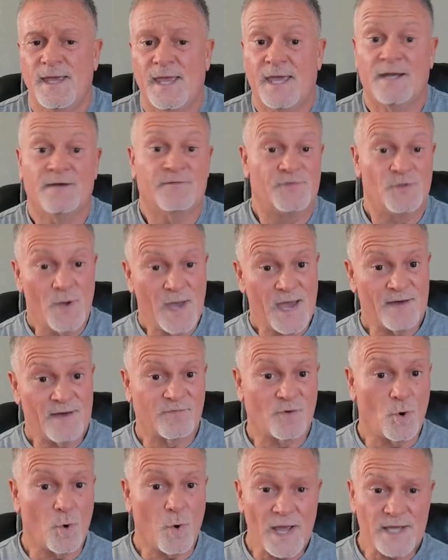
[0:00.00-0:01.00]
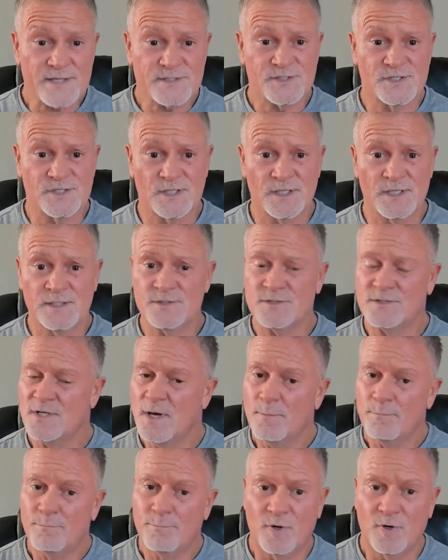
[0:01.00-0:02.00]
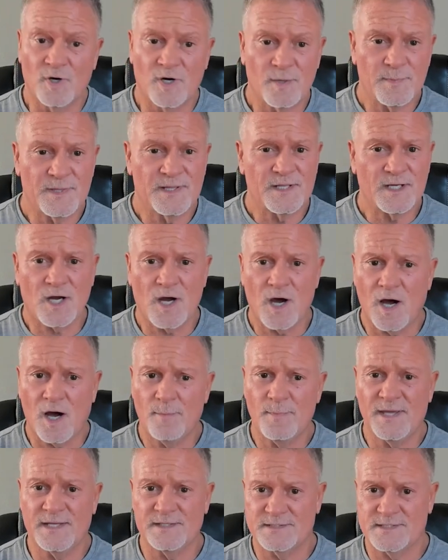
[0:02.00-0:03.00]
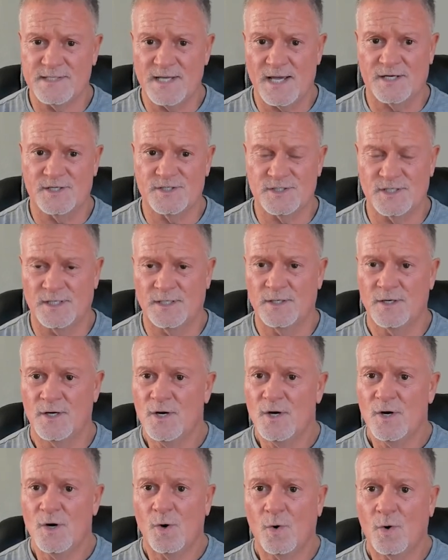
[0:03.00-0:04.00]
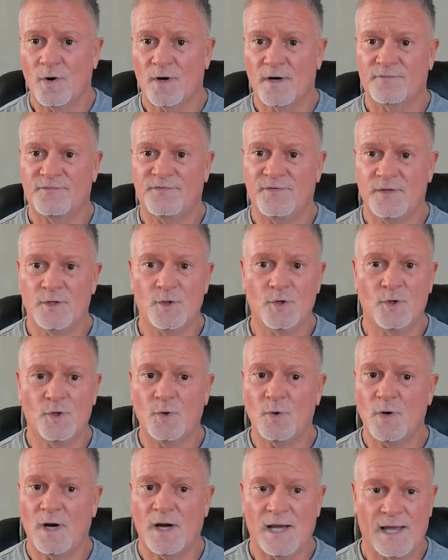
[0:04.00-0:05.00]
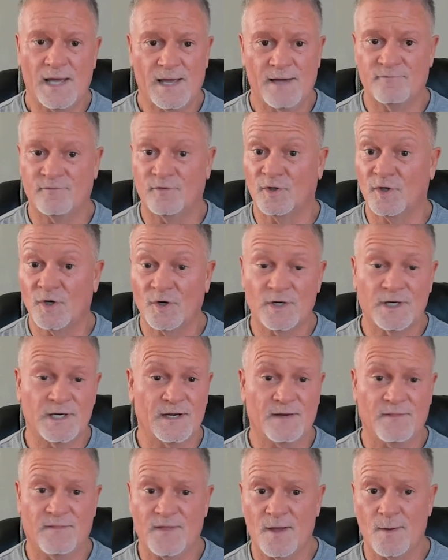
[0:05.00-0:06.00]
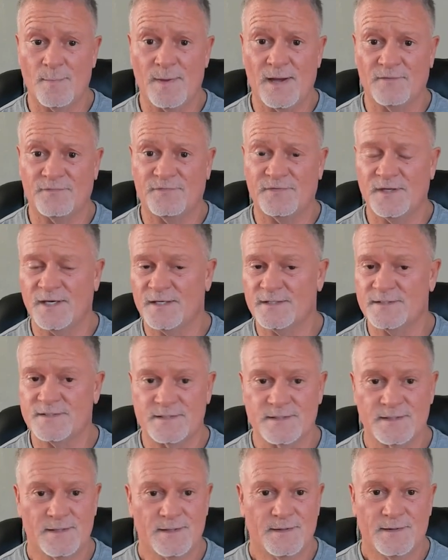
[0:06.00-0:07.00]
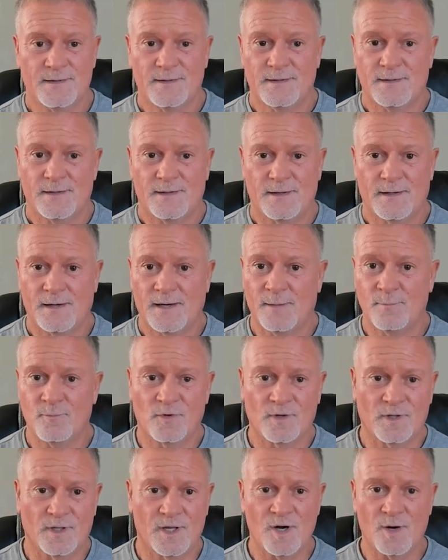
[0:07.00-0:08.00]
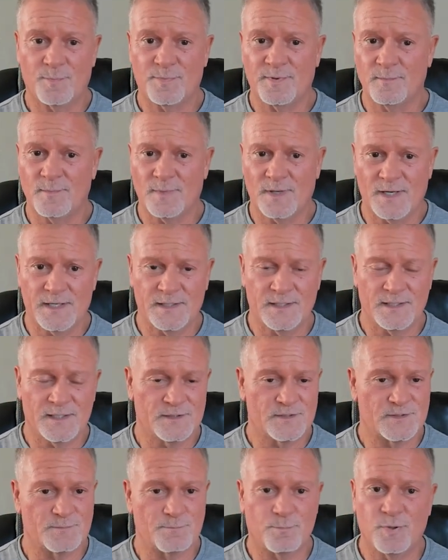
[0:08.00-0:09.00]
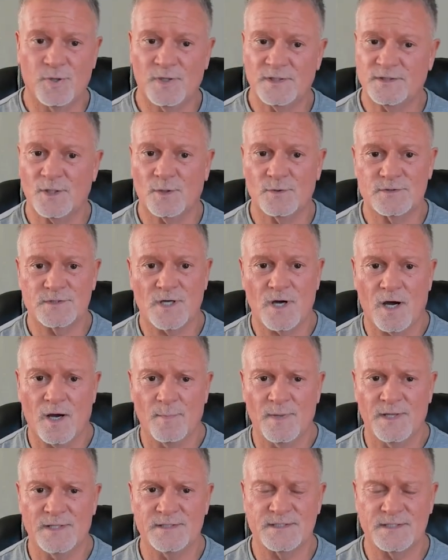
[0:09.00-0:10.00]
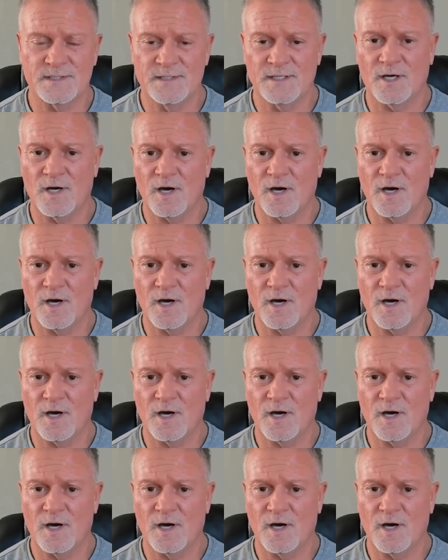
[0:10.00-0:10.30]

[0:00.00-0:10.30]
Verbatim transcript: And if you have questions, put them in the comment section. Or if you have learned anything about this, I'm really open-minded. Put those comments in the